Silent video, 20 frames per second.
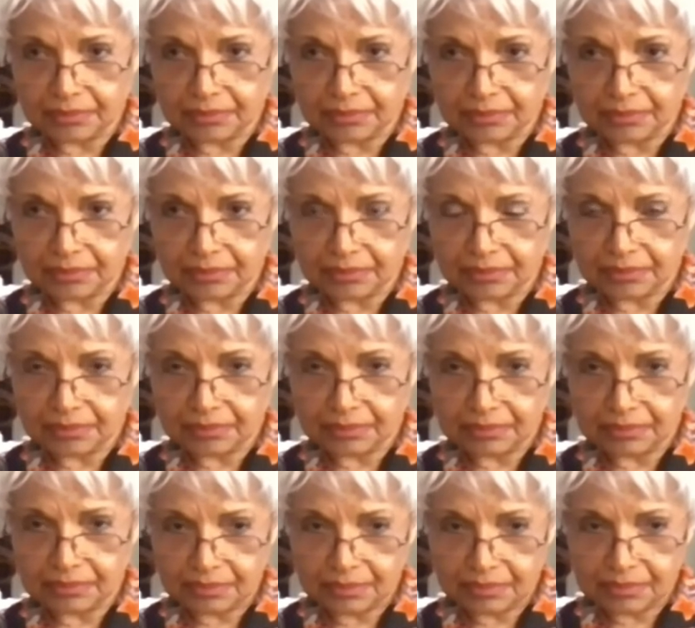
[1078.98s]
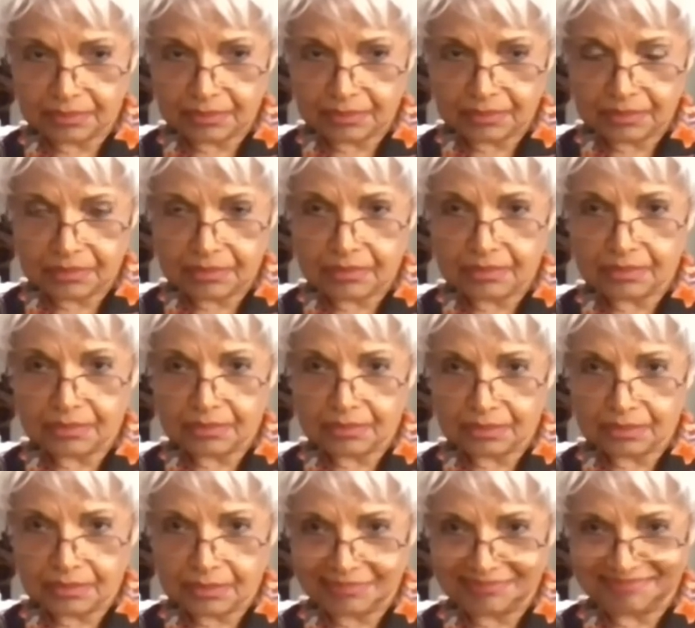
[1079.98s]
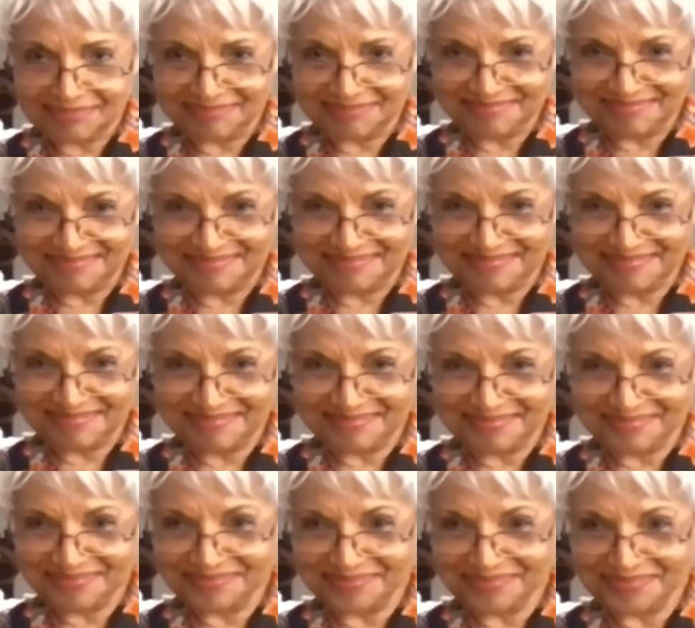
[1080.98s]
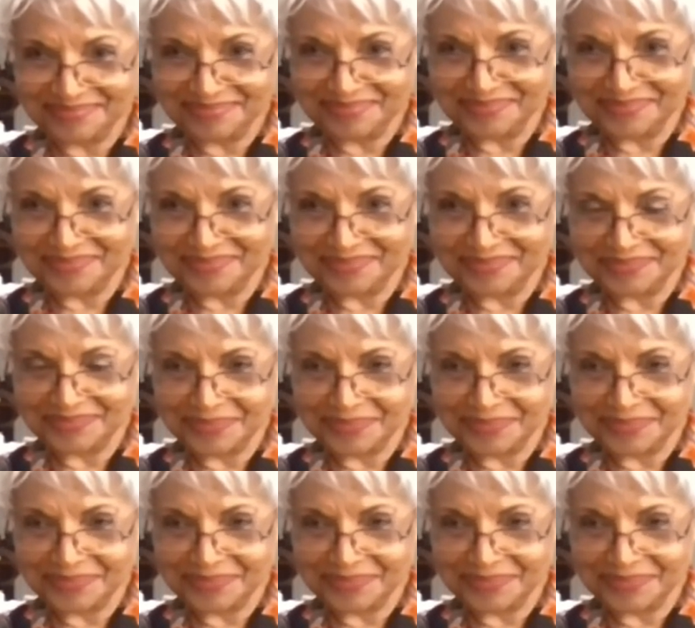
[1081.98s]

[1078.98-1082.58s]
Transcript: (silent)